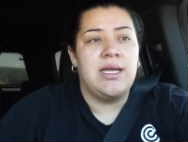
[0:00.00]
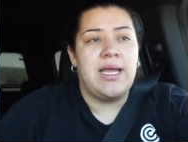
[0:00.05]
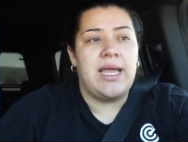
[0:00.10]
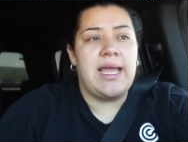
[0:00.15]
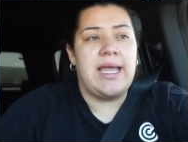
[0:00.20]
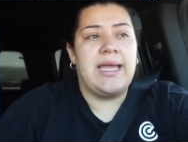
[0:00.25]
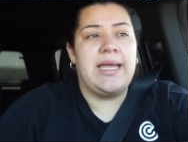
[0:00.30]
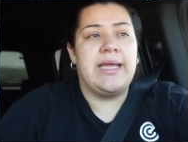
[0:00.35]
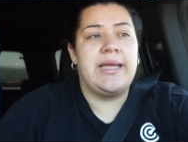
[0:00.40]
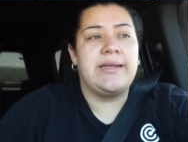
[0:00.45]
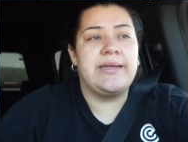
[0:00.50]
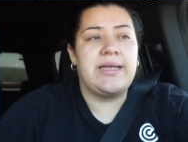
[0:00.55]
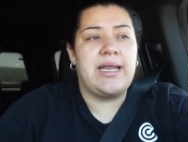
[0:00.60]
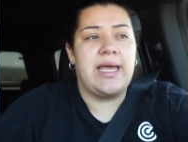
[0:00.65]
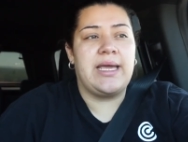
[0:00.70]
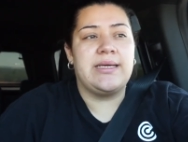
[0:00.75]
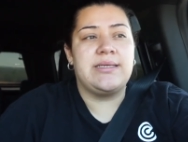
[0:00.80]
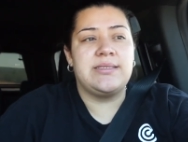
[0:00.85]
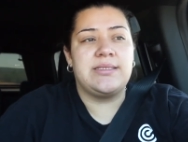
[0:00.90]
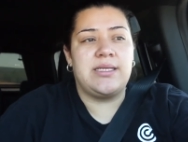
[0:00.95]
and
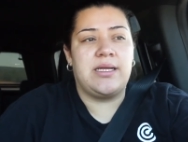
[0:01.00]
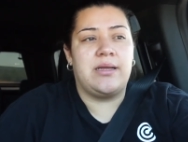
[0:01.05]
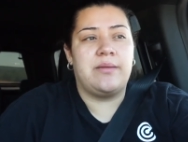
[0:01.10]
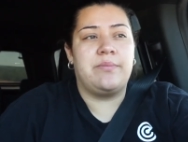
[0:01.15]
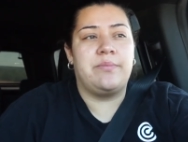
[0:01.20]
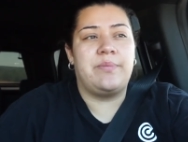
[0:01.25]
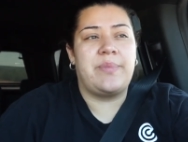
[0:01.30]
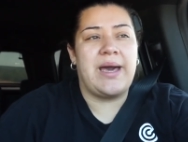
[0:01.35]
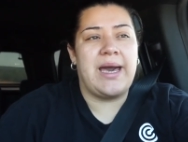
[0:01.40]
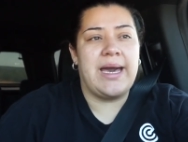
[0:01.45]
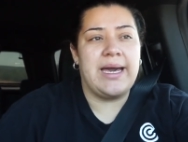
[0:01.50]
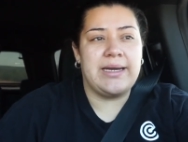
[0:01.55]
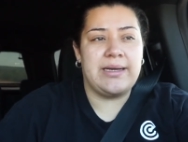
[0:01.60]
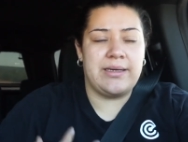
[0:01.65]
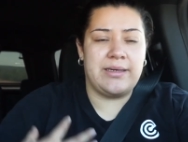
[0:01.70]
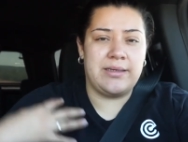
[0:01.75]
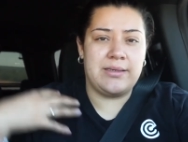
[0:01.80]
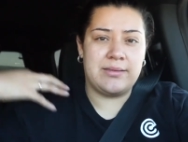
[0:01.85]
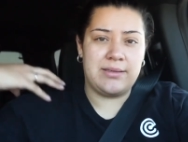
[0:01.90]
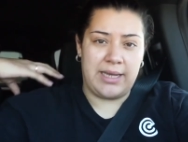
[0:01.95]
like some back,
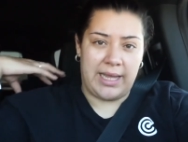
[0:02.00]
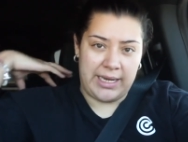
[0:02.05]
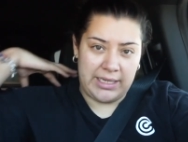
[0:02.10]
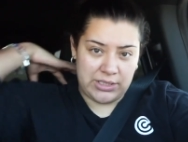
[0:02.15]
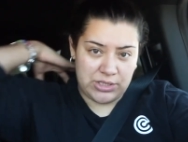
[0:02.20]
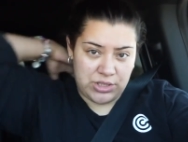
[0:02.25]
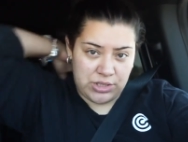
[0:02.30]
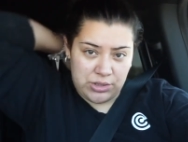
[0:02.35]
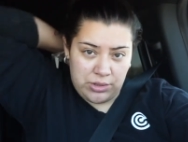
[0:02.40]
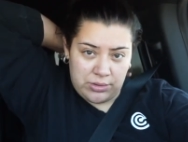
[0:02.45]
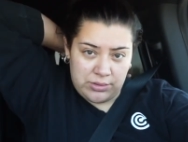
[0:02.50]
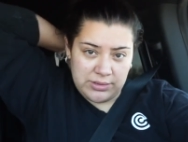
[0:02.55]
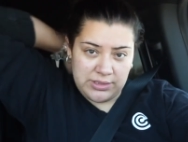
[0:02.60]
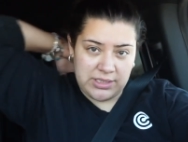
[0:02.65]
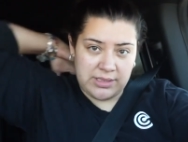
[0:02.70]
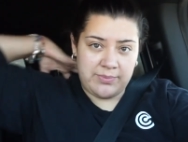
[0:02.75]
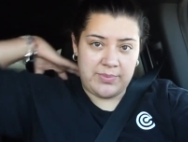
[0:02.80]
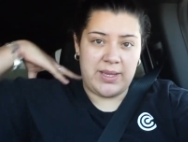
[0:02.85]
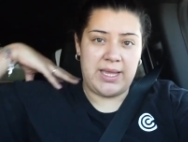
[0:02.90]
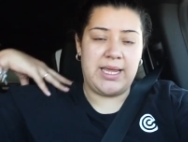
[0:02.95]
like
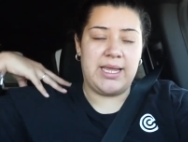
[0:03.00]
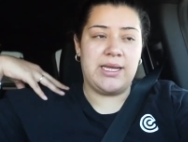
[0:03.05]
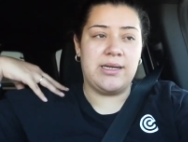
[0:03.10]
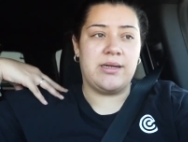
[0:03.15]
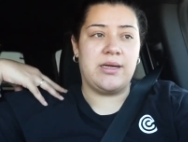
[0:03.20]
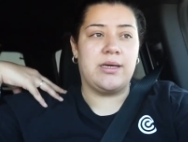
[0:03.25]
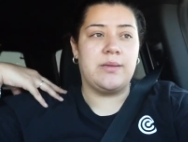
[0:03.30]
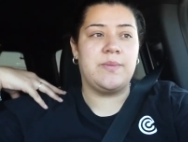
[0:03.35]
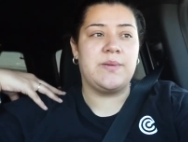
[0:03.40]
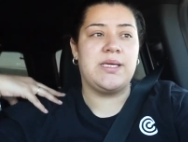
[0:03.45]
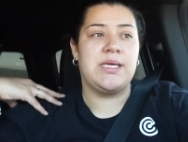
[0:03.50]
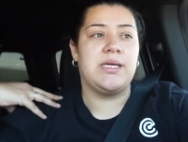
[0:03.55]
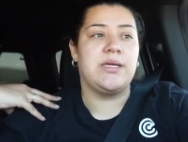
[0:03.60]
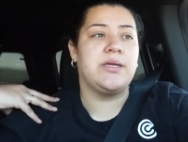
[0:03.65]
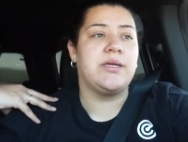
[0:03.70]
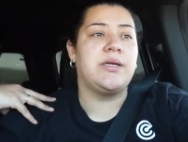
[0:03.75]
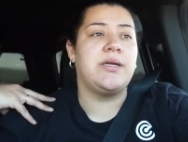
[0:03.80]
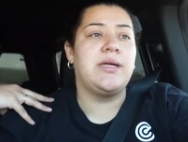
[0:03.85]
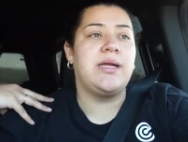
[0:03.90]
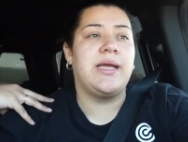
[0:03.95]
shoulder pain up here,